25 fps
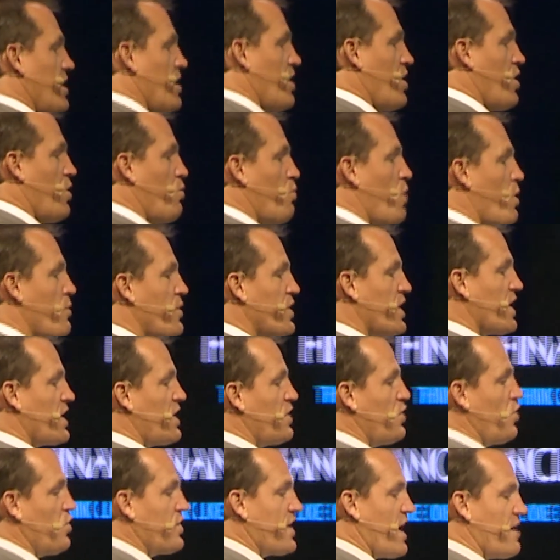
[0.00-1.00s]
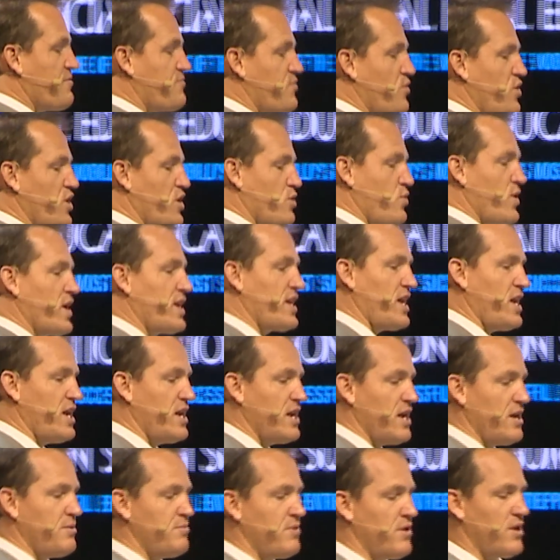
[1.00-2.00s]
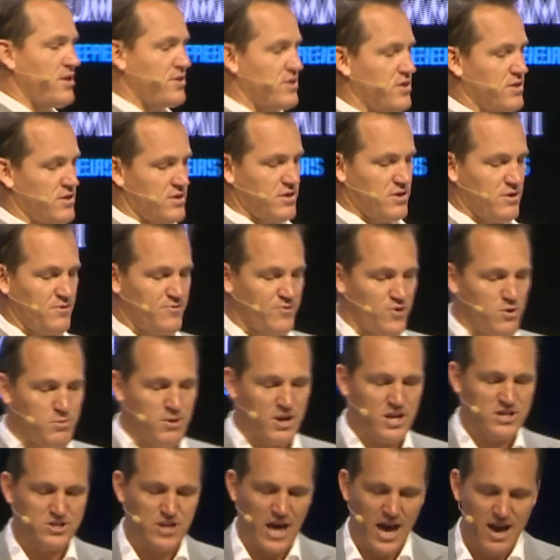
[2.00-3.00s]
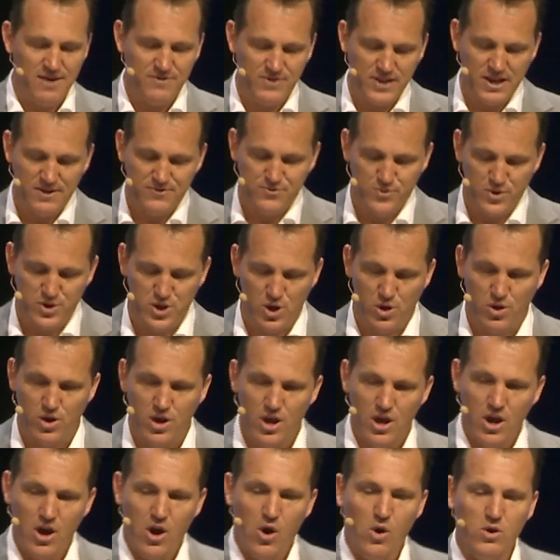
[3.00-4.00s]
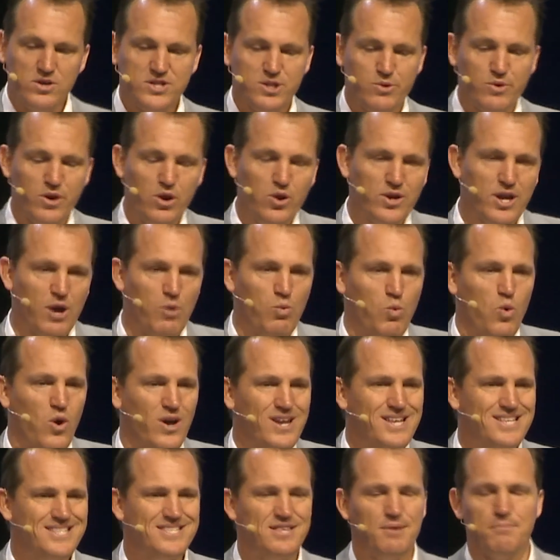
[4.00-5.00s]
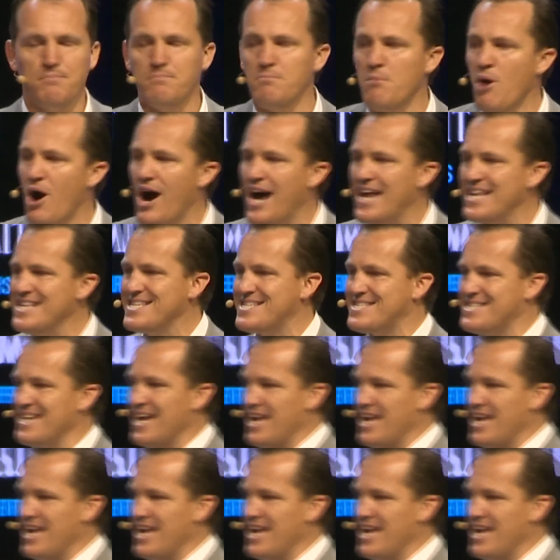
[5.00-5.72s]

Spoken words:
what we're going to look at very quickly in the few minutes I have left with you, also going to look at what is the mindset